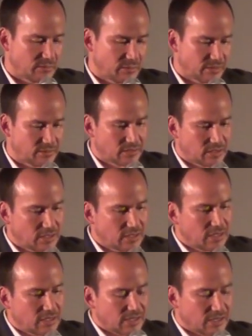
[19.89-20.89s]
But
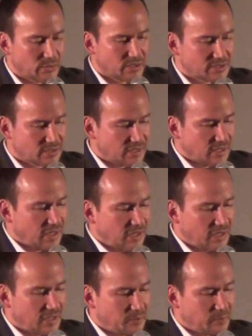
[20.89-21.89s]
anyways,
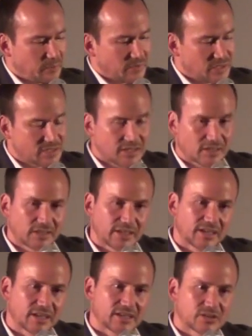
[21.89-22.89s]
um, this young
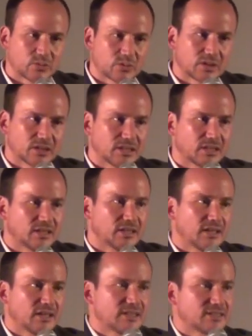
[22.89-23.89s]
lady has
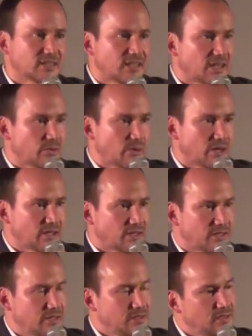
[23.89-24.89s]
really
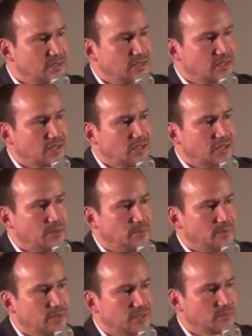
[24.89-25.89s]
skyrocketed
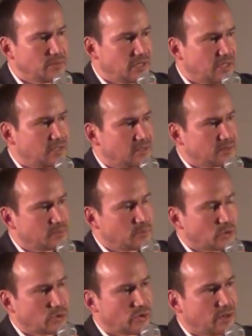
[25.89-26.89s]
um, in my
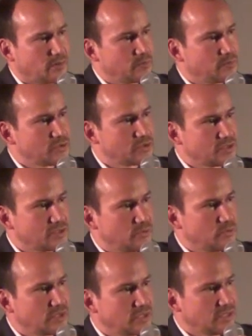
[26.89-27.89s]
program.
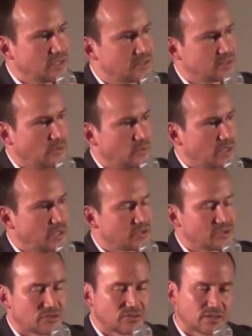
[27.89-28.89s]
She really leads the way.
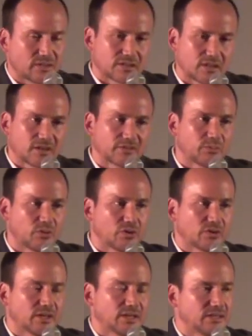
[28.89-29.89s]
She's only a
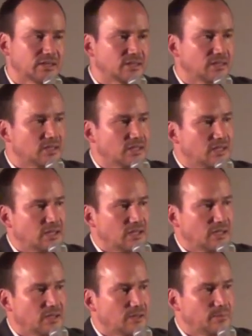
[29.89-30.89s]
sophomore, and
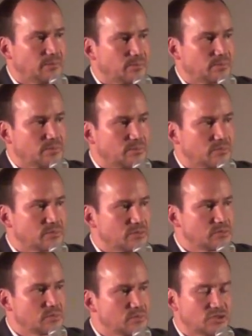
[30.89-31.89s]
um,
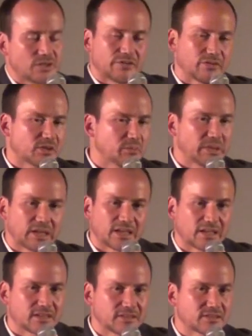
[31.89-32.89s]
she never
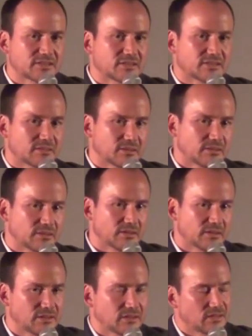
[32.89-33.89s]
complains
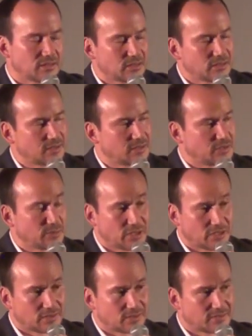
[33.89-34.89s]
to
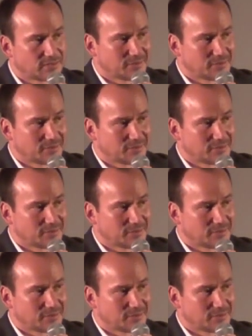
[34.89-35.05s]
me.